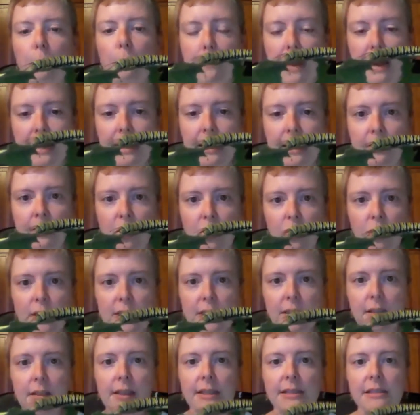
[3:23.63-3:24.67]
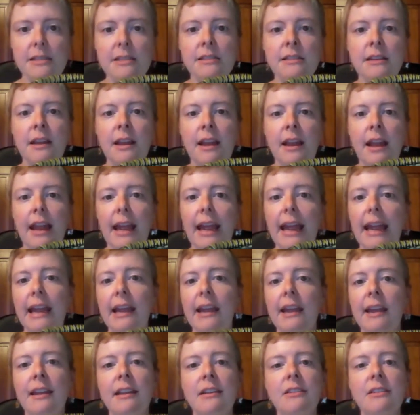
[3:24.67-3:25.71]
making the chrysalis
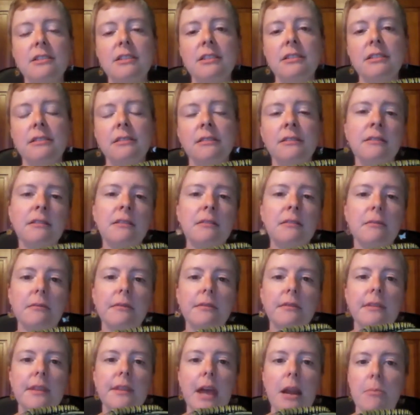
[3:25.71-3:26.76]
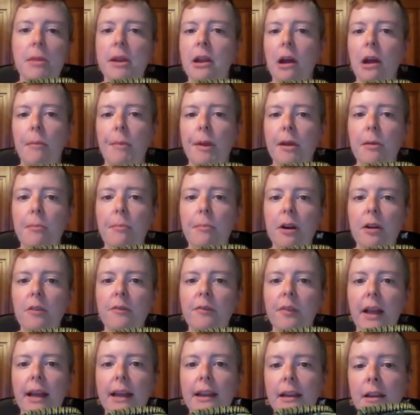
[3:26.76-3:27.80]
and then becoming a
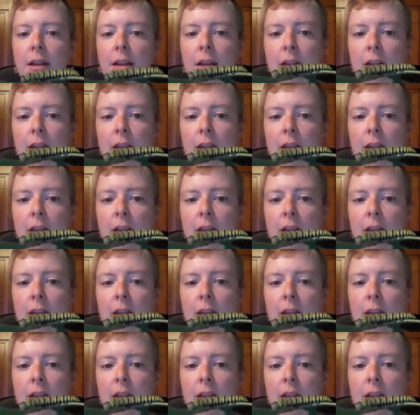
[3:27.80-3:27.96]
butterfly.